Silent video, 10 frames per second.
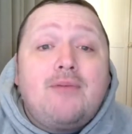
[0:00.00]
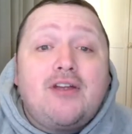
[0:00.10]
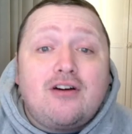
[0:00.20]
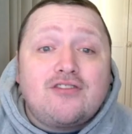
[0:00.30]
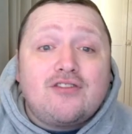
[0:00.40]
and
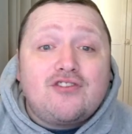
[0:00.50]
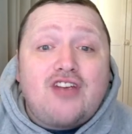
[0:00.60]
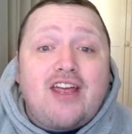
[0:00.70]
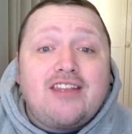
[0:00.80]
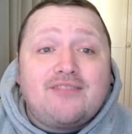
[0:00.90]
also
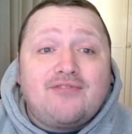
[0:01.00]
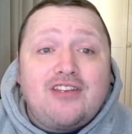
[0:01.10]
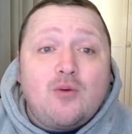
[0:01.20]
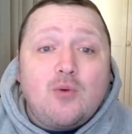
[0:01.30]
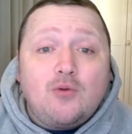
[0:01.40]
share this
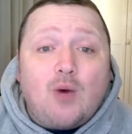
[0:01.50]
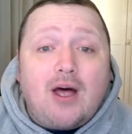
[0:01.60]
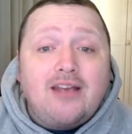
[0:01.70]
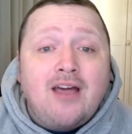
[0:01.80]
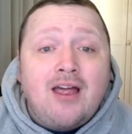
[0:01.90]
video worldwide,